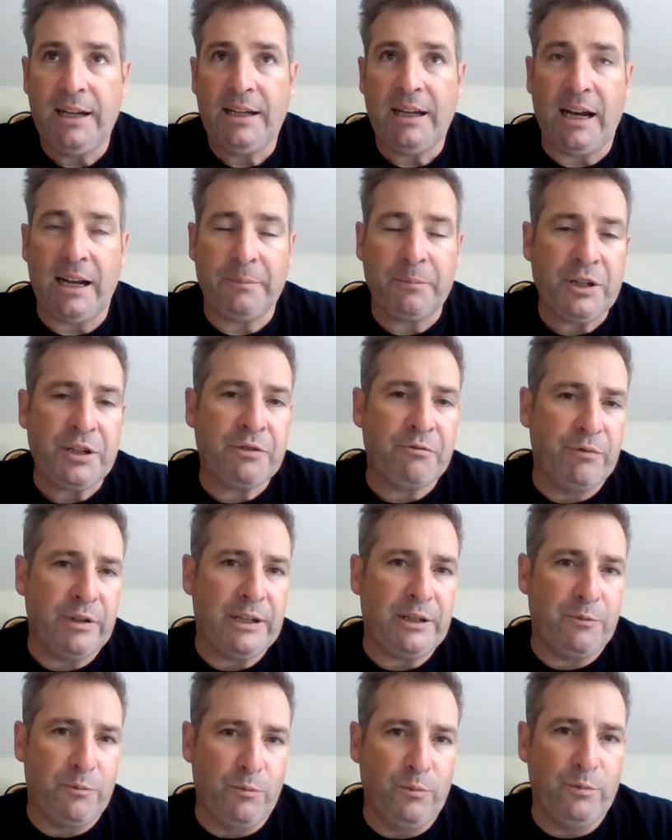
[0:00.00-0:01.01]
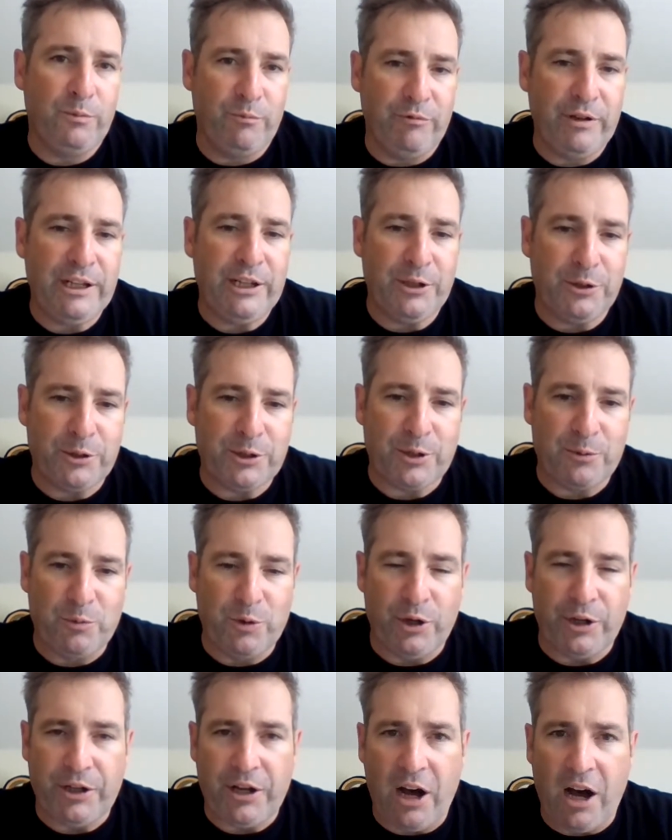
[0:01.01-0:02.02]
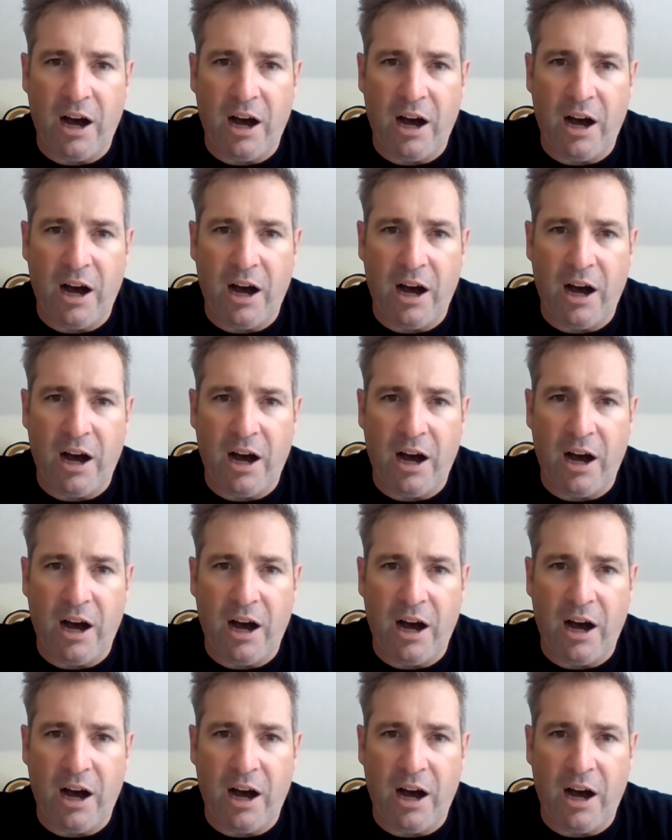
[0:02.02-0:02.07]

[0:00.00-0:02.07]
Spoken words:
I'm going to reuse the word,